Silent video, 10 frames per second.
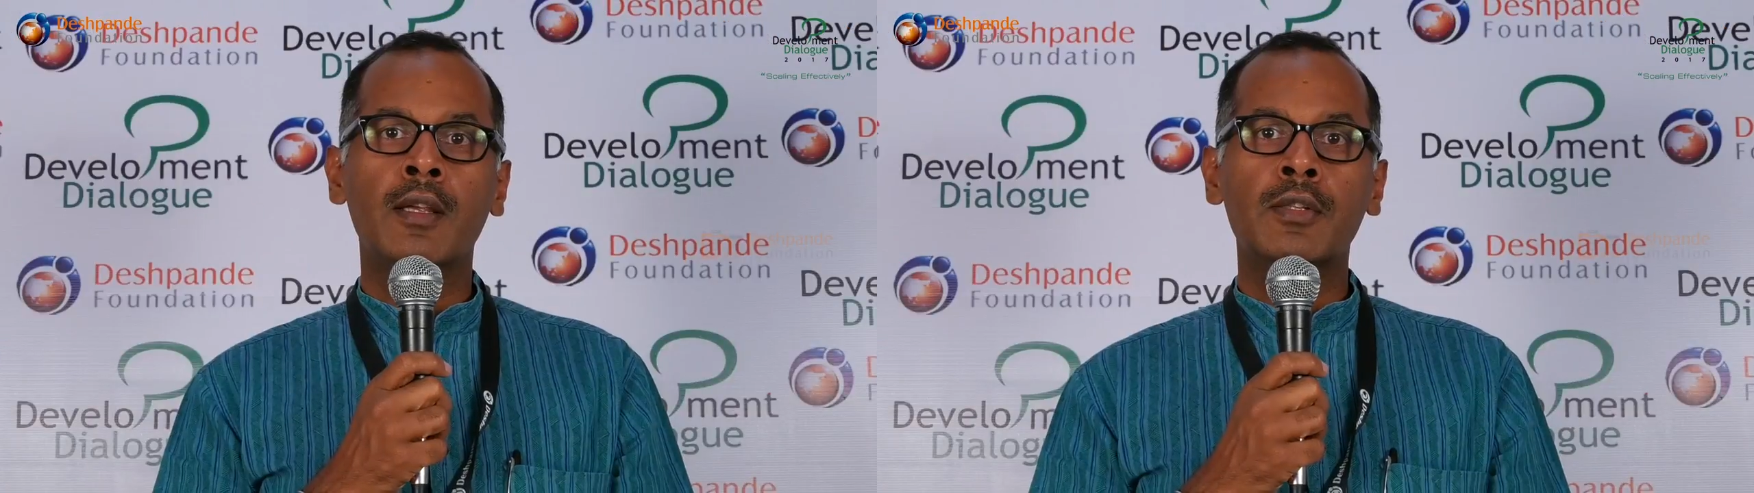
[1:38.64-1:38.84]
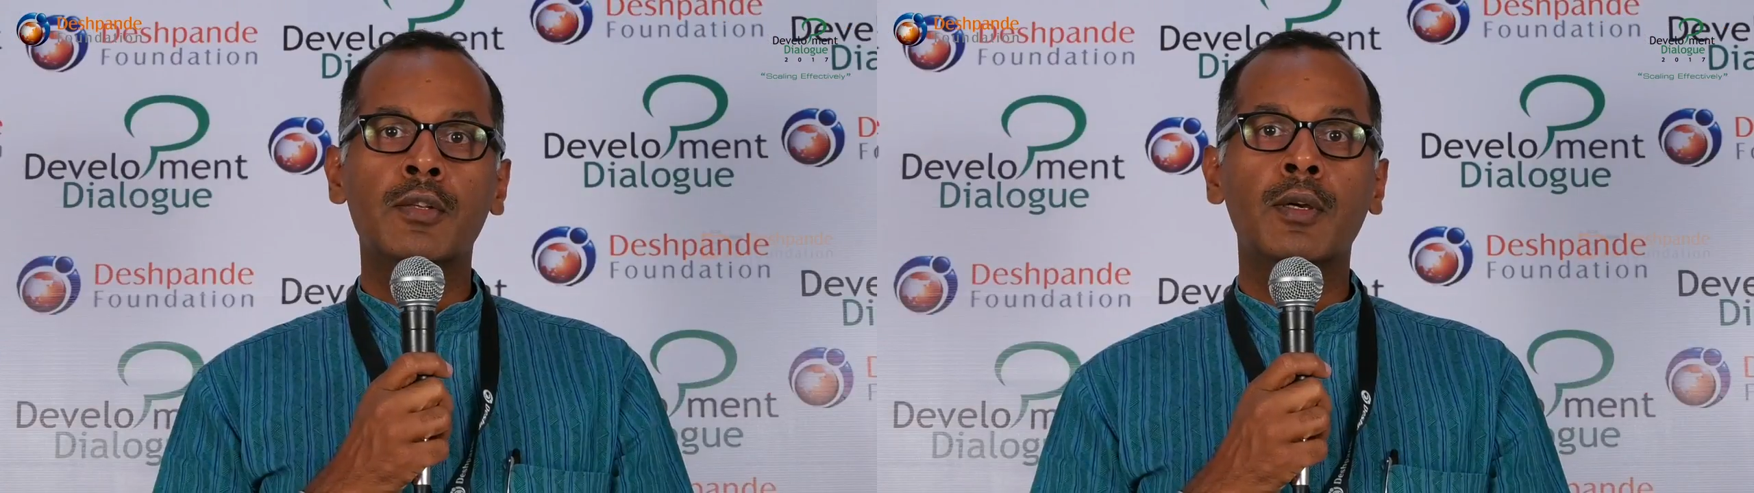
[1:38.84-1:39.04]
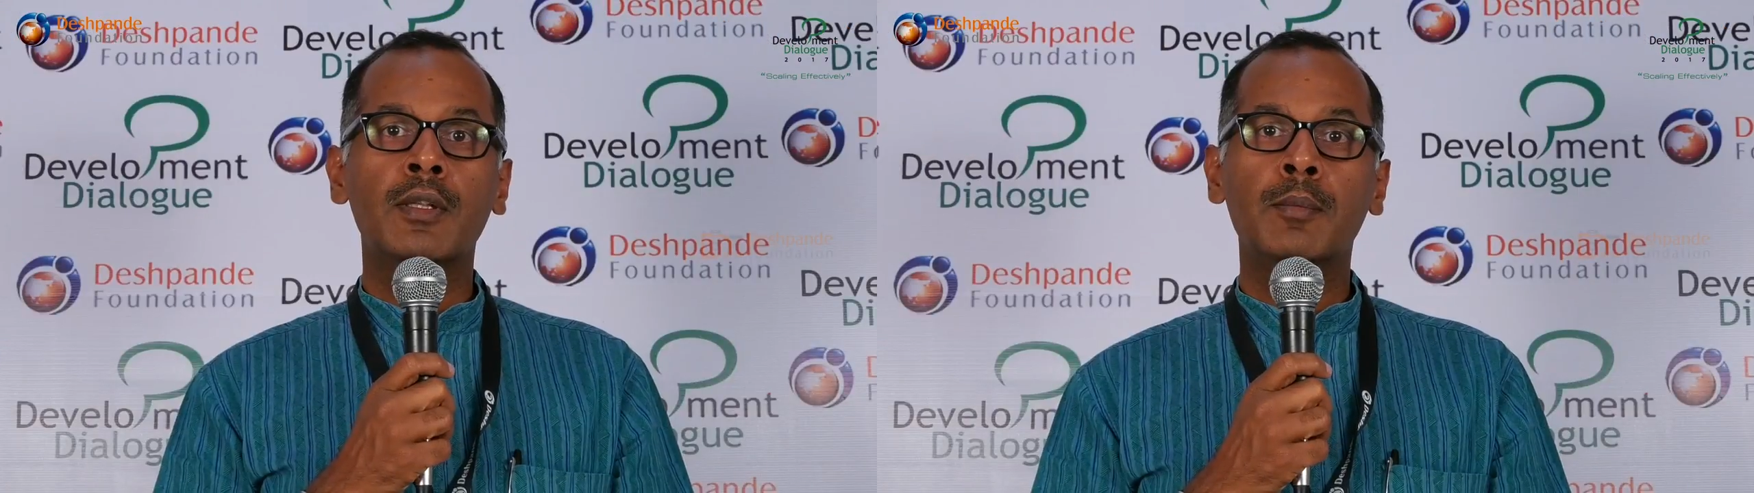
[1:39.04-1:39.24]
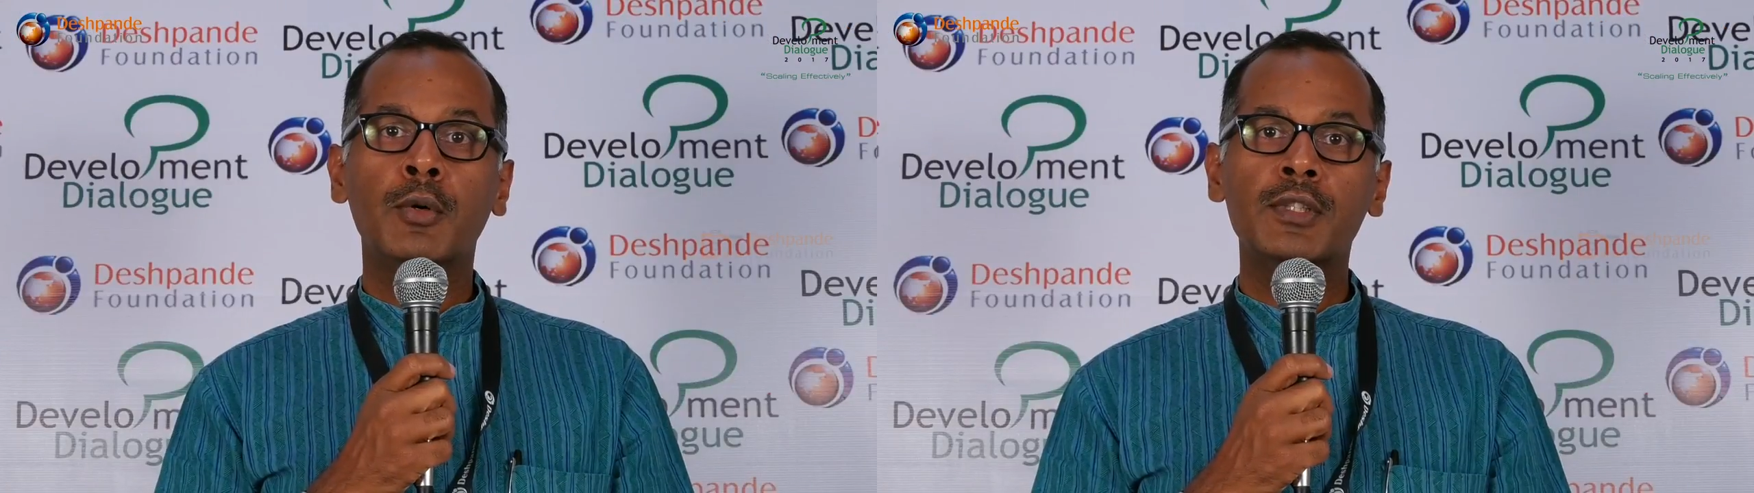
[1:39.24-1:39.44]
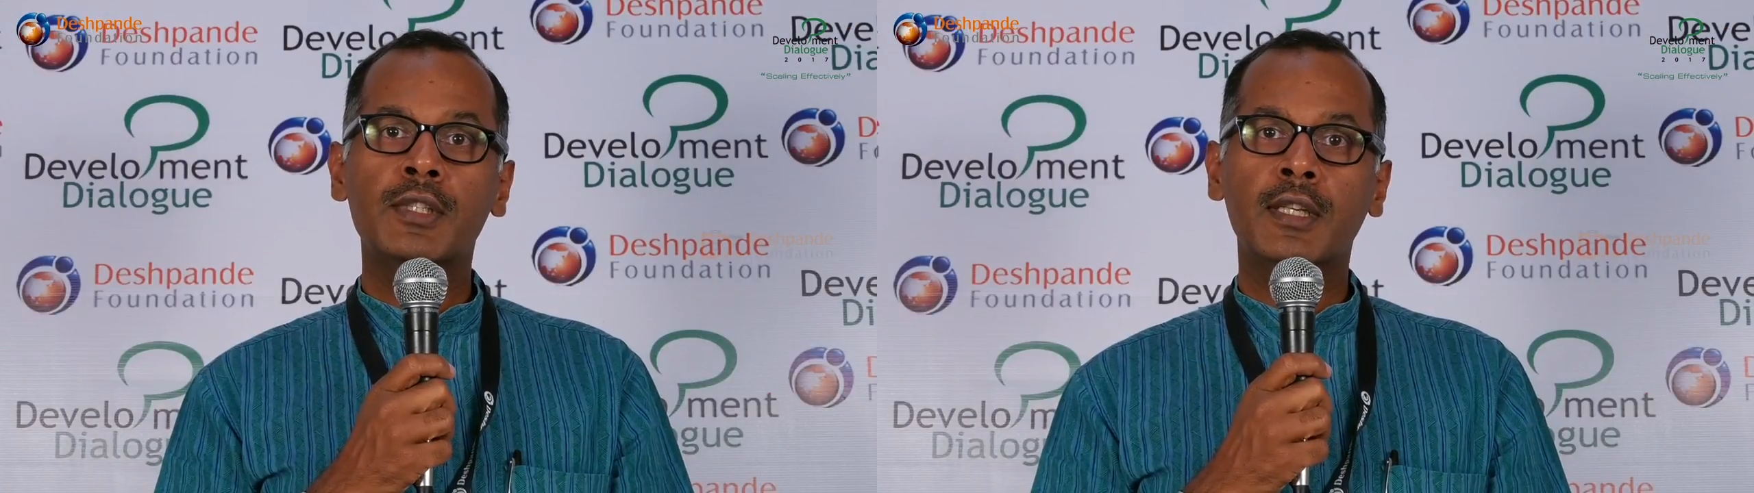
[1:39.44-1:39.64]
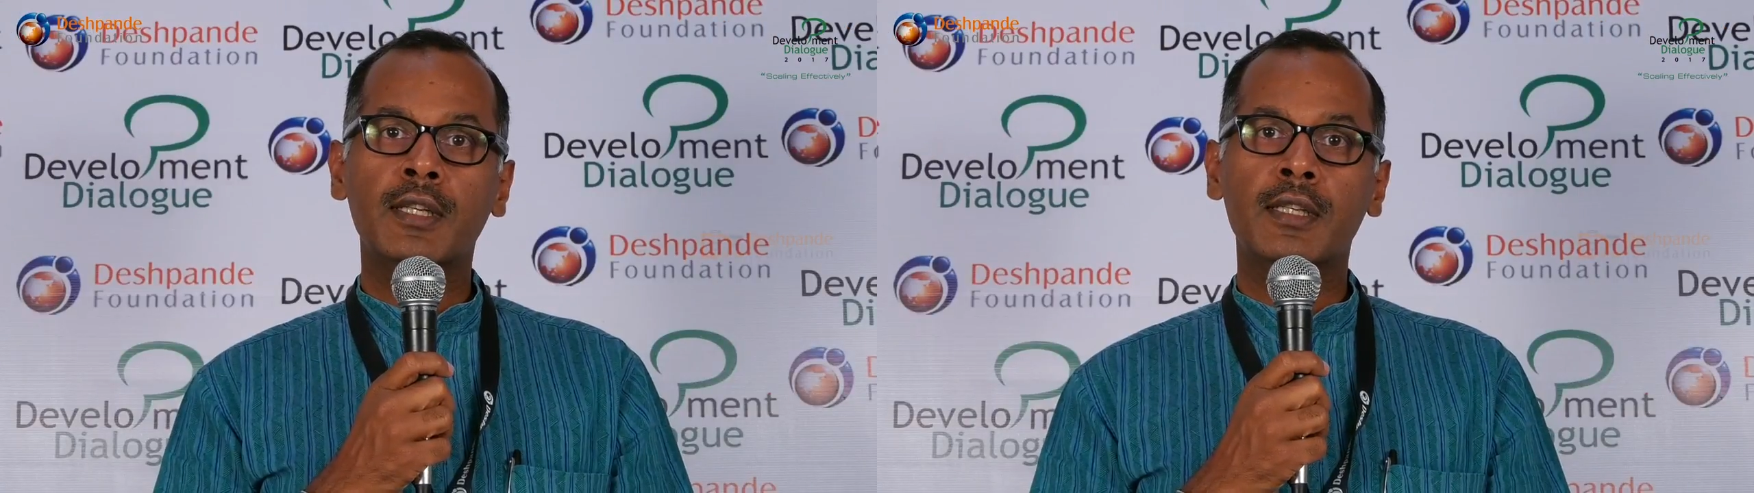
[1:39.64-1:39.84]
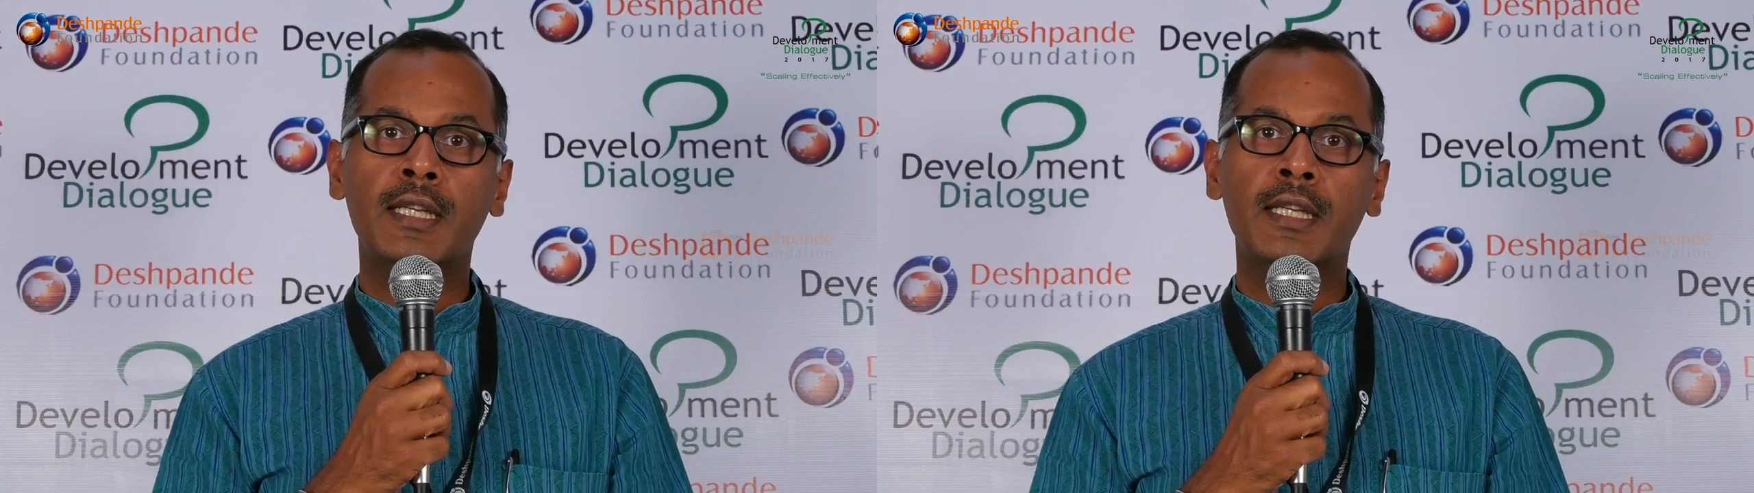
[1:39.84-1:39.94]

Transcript: So, the most uh,